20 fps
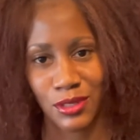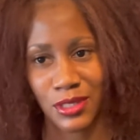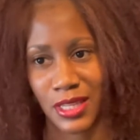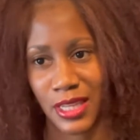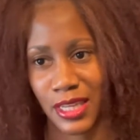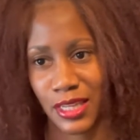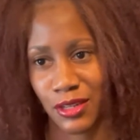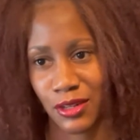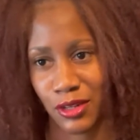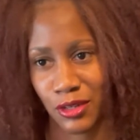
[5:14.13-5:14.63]

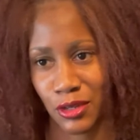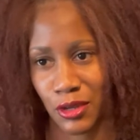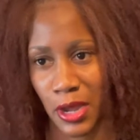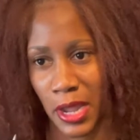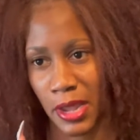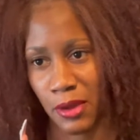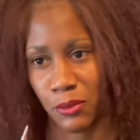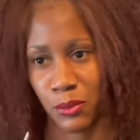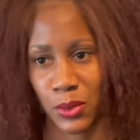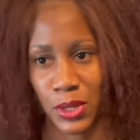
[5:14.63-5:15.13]
and, you know, you're going to
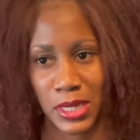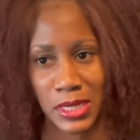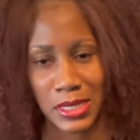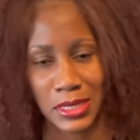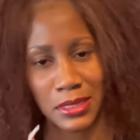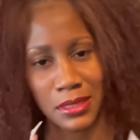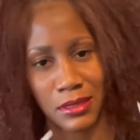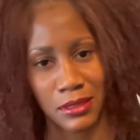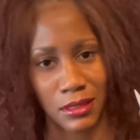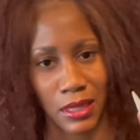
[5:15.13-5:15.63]
have one that's
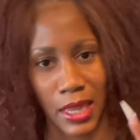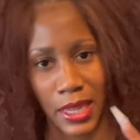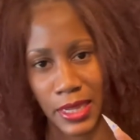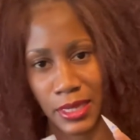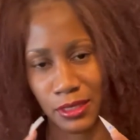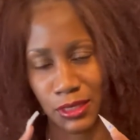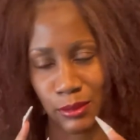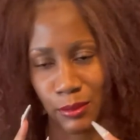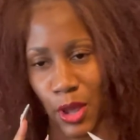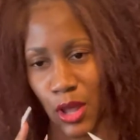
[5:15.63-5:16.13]
like
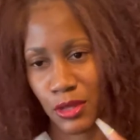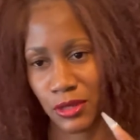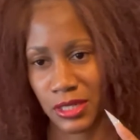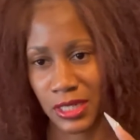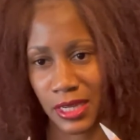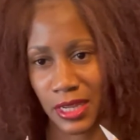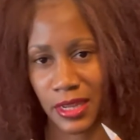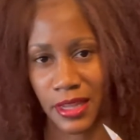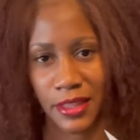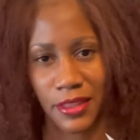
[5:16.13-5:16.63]
smaller than
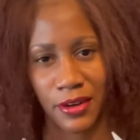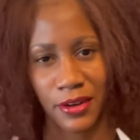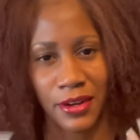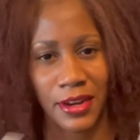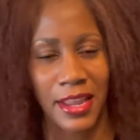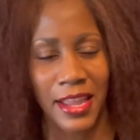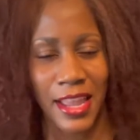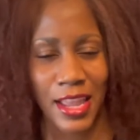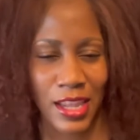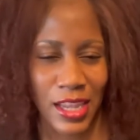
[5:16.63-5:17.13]
the other.
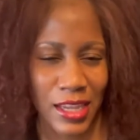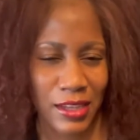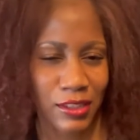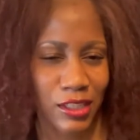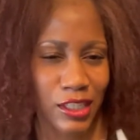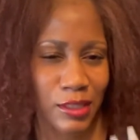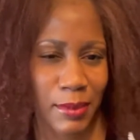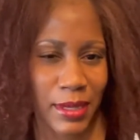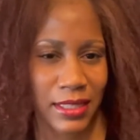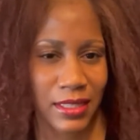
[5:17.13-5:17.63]
He's
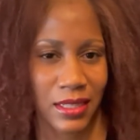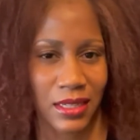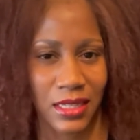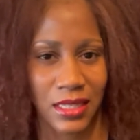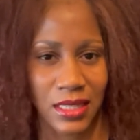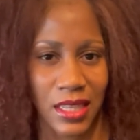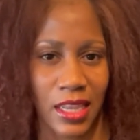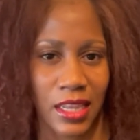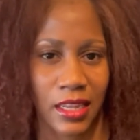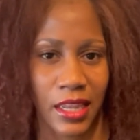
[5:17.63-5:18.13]
just basically
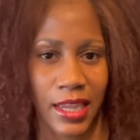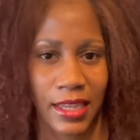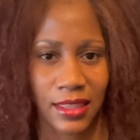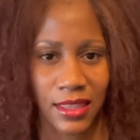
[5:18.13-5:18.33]
saying, like,